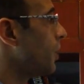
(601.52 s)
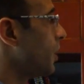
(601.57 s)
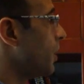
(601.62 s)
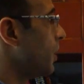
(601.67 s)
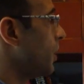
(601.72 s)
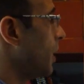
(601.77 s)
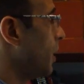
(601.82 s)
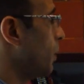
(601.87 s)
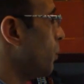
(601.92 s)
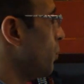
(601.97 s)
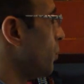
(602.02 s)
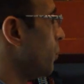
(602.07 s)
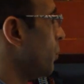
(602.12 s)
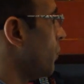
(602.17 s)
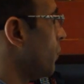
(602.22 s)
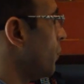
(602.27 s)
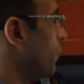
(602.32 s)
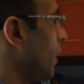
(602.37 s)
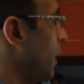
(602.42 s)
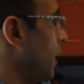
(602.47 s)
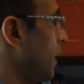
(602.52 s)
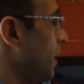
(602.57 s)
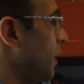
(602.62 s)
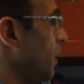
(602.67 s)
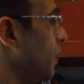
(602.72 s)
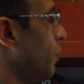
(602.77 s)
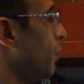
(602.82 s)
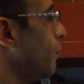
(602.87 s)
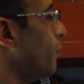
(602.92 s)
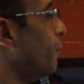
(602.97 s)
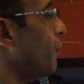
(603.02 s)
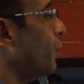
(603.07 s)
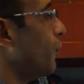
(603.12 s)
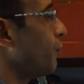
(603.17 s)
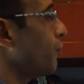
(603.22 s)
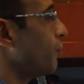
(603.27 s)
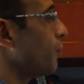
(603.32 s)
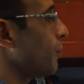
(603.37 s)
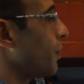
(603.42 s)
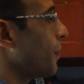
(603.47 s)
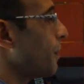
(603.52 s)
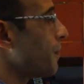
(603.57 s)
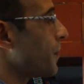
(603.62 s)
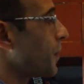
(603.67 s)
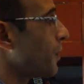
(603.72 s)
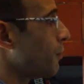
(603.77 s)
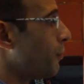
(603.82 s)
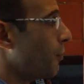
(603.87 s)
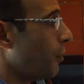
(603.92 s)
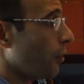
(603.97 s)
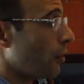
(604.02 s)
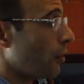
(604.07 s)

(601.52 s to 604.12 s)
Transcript: they would say vos for